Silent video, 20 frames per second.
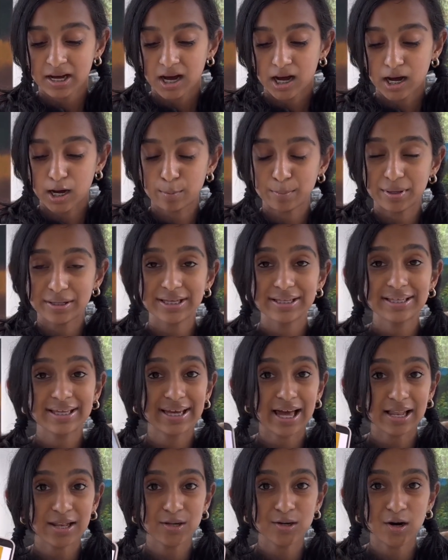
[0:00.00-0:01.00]
And then the
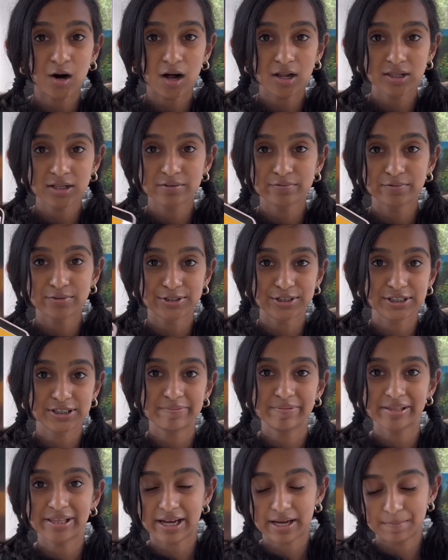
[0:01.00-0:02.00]
yellow olive will just
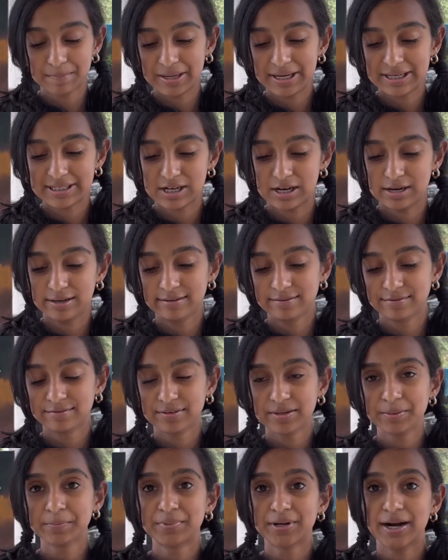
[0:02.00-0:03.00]
be like a mix of
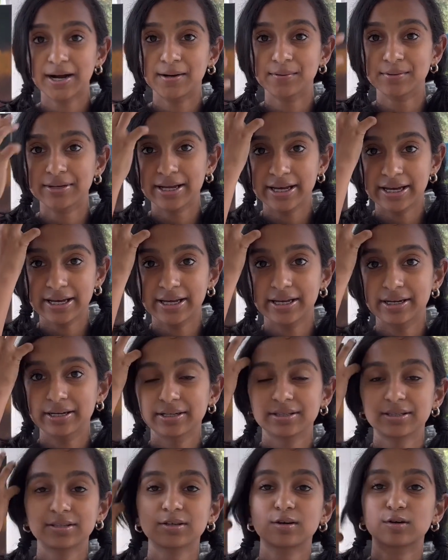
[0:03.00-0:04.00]
brown and
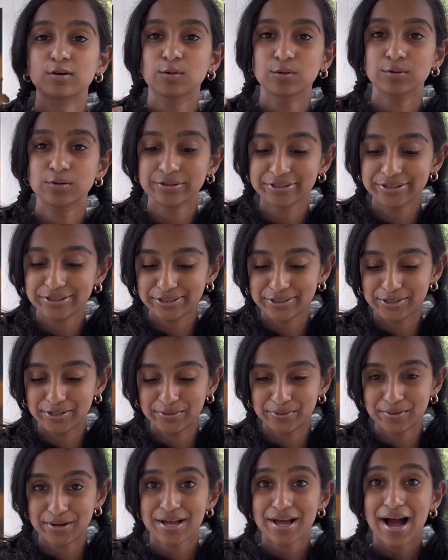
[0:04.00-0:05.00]
the gold.
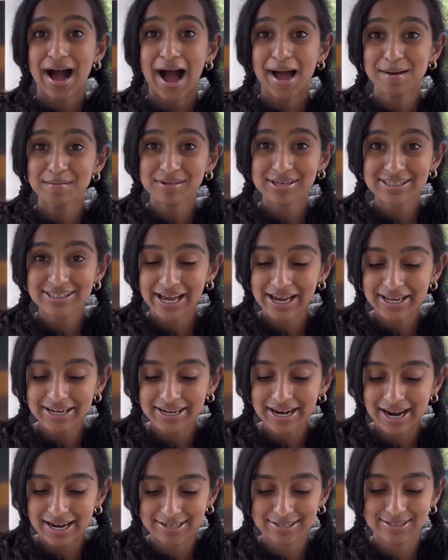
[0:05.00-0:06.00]
So I'm excited
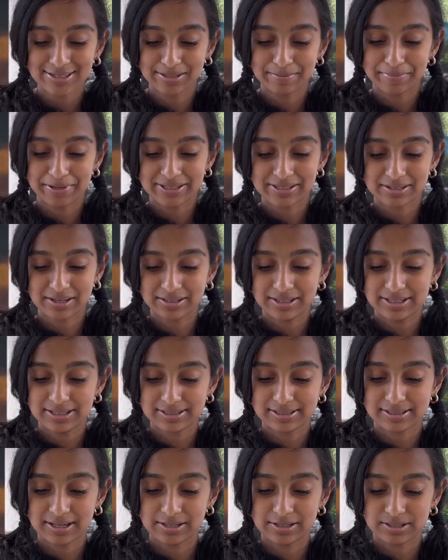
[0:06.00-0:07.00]
actually based on
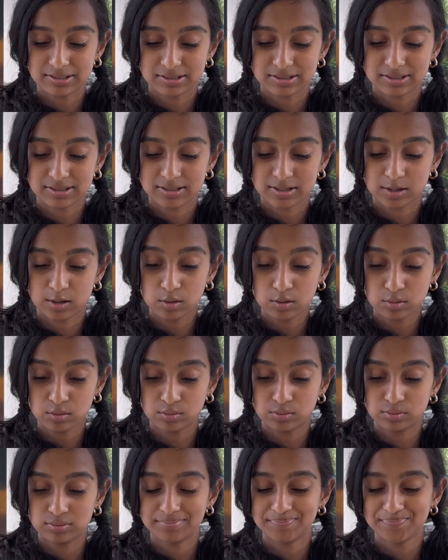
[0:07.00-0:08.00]
these colors. Oh,